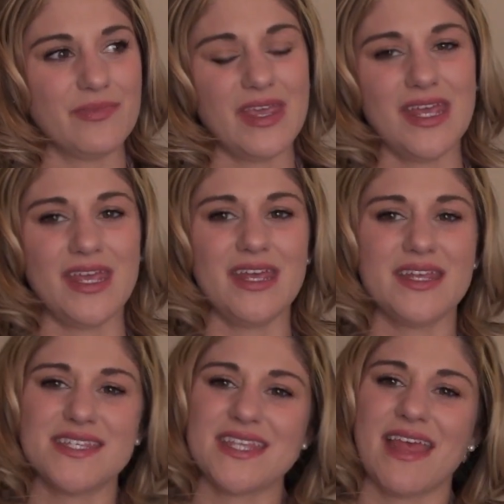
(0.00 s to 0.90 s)
It
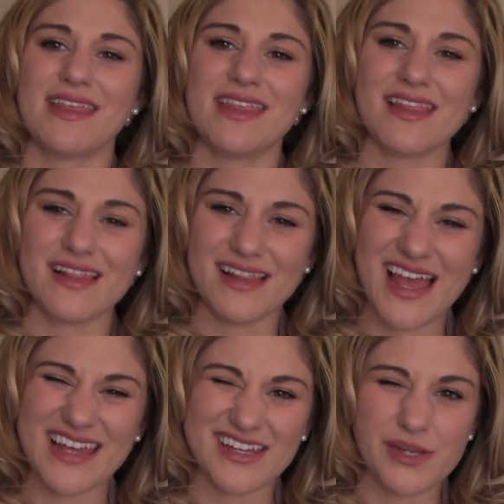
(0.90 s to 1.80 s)
is
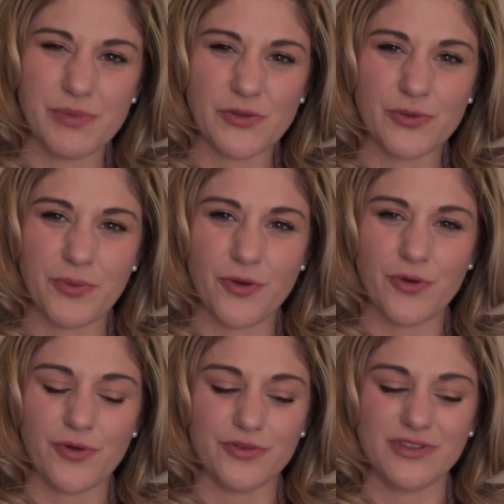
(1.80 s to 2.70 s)
slightly
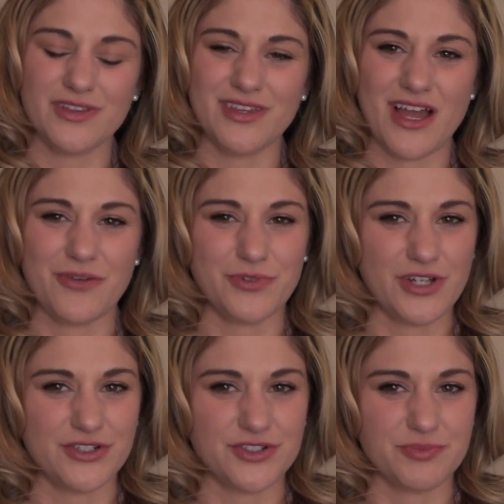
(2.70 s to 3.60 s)
buildable, not
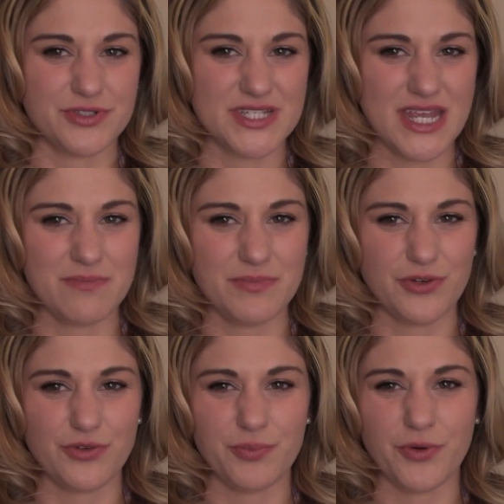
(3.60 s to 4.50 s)
100%
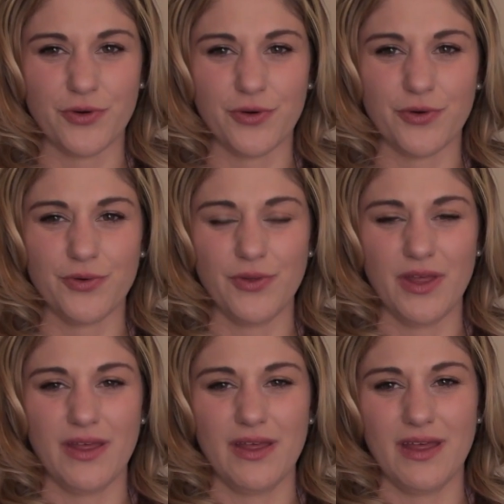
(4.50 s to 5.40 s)
buildable.
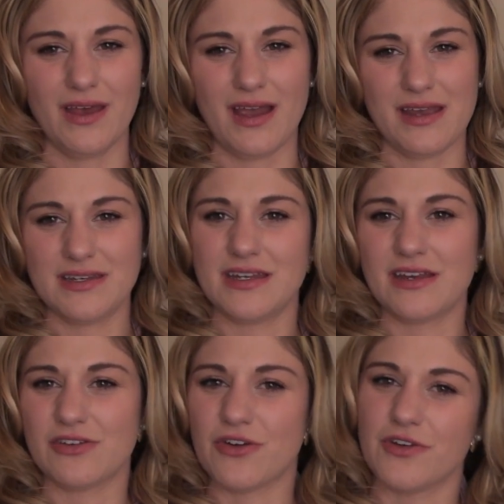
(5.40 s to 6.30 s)
I
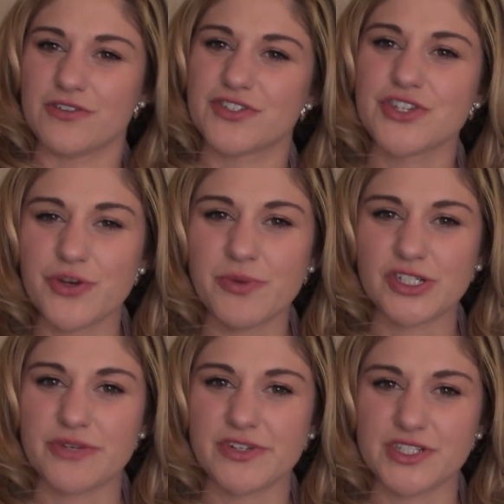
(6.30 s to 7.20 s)
didn't notice too
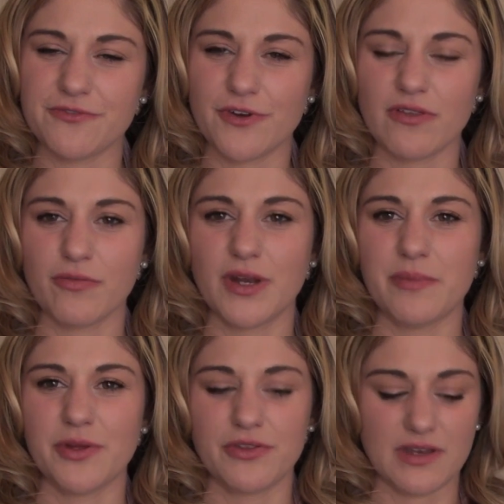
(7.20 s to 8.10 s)
much of a difference when I
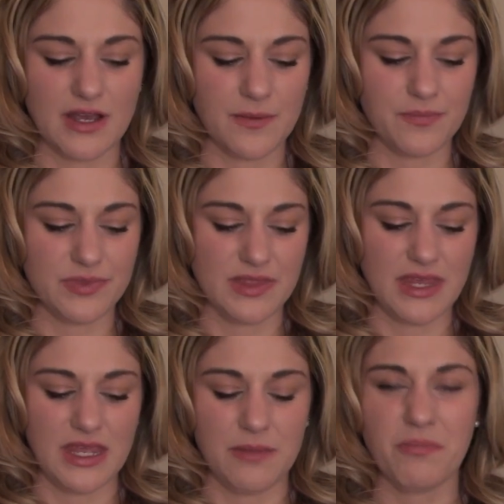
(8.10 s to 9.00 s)
built it up.
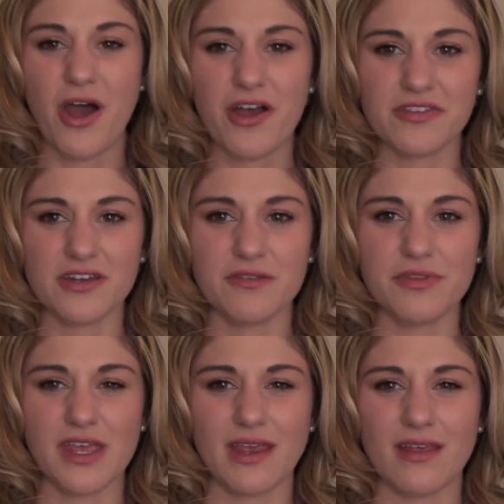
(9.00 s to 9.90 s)
The positive
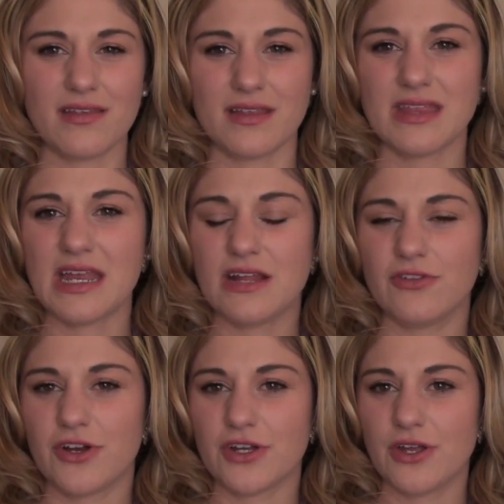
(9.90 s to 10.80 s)
thing is it didn't
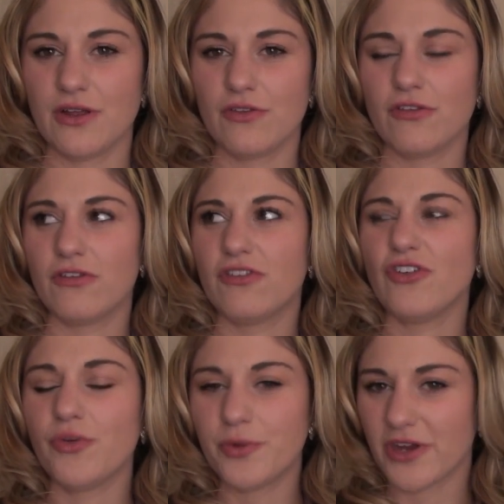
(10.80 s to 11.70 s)
look
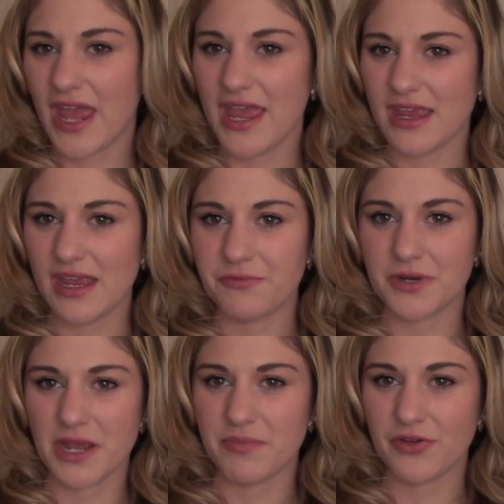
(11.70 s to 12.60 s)
super cakey
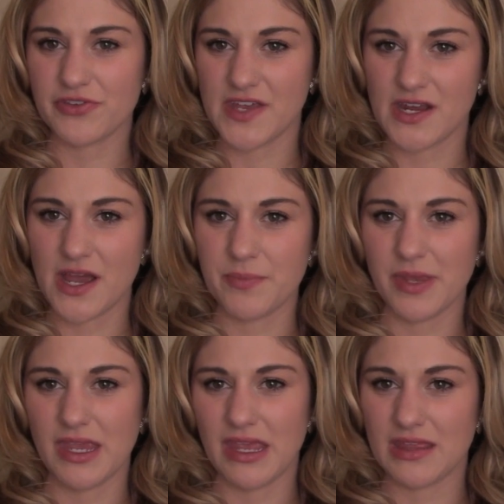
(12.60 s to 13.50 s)
when I built it
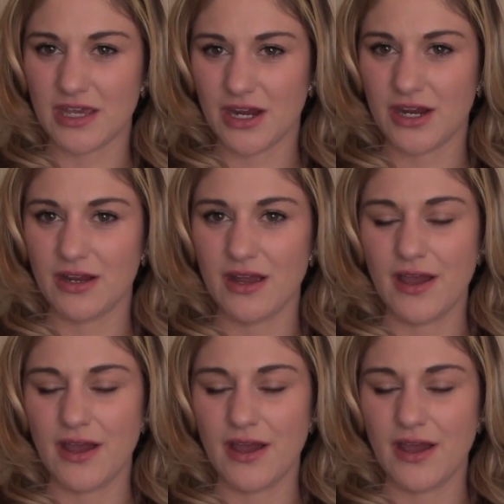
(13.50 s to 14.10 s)
up either.